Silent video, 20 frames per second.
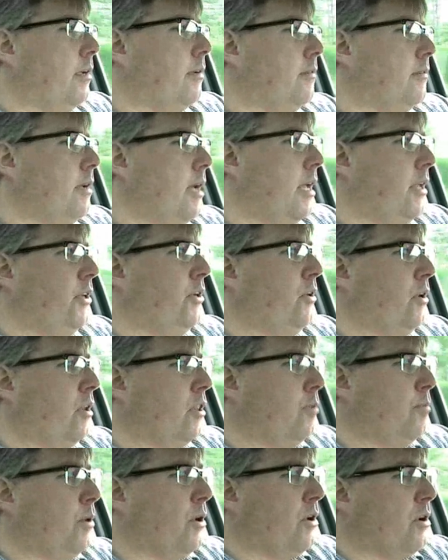and you go to
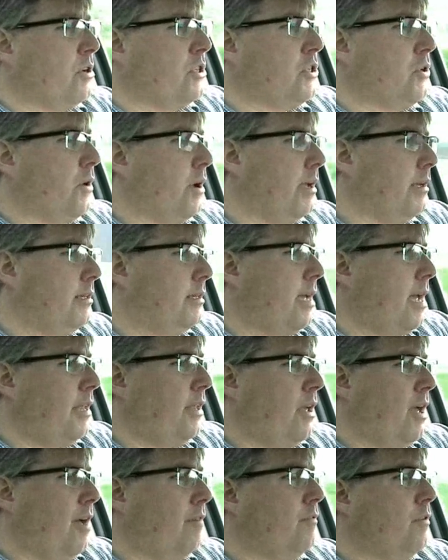the burger joint, and
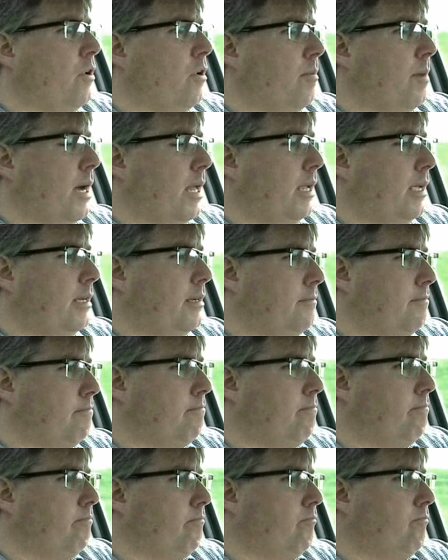you have no money.
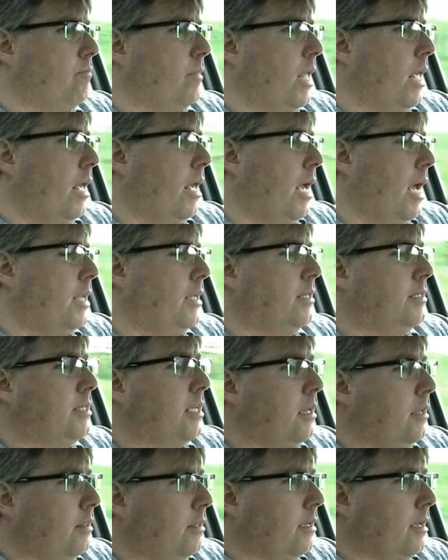And you
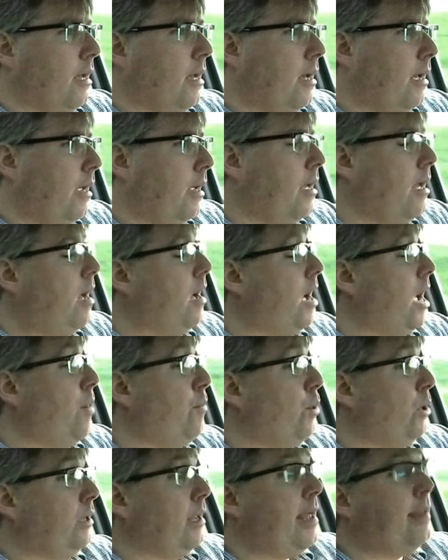say to the guy, I
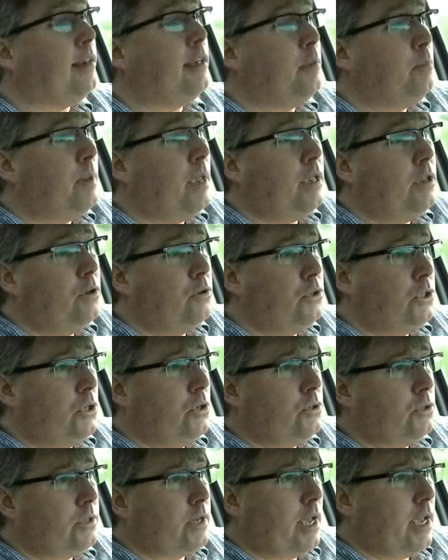will gladly pay you
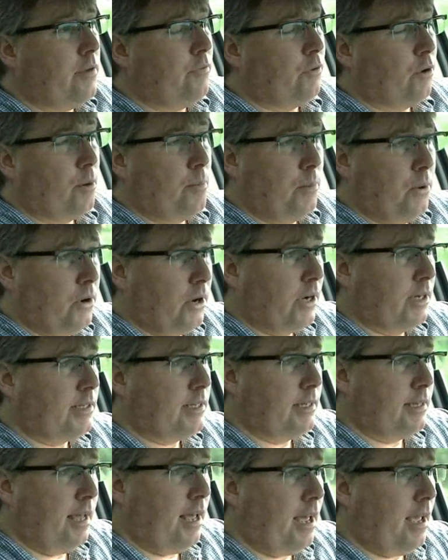Tuesday for a burger
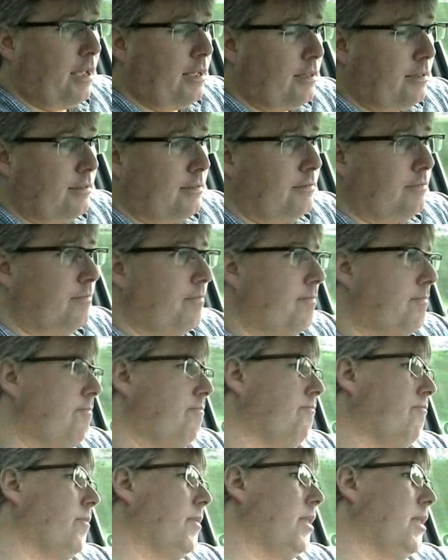today.
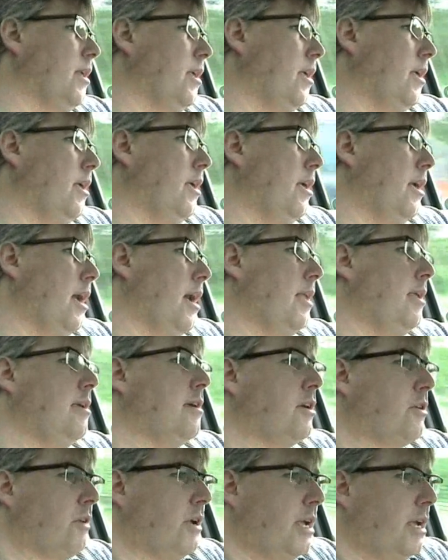And he
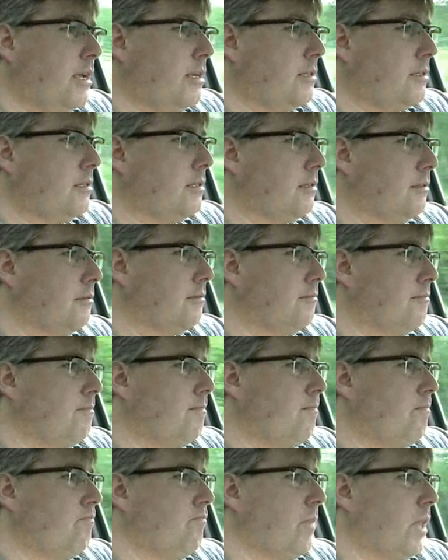agrees.
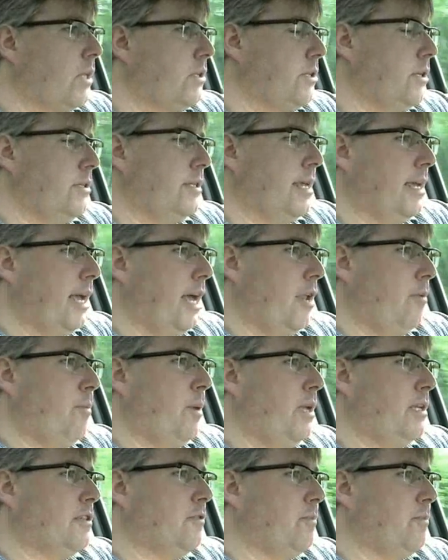So you take out a
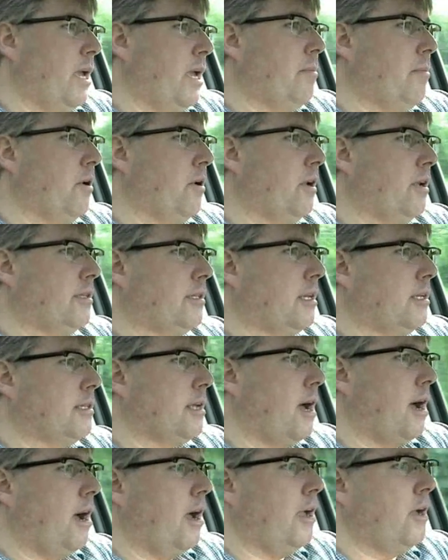piece of paper, and it says,
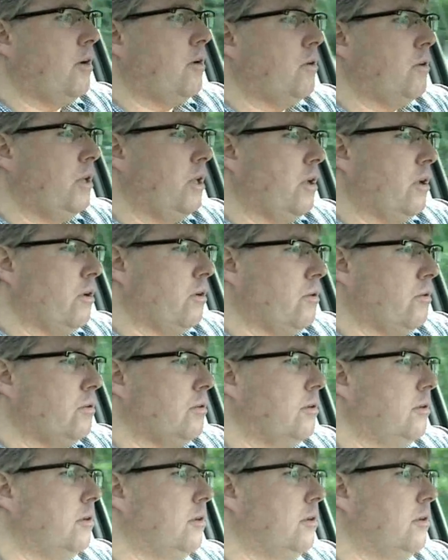I owe you,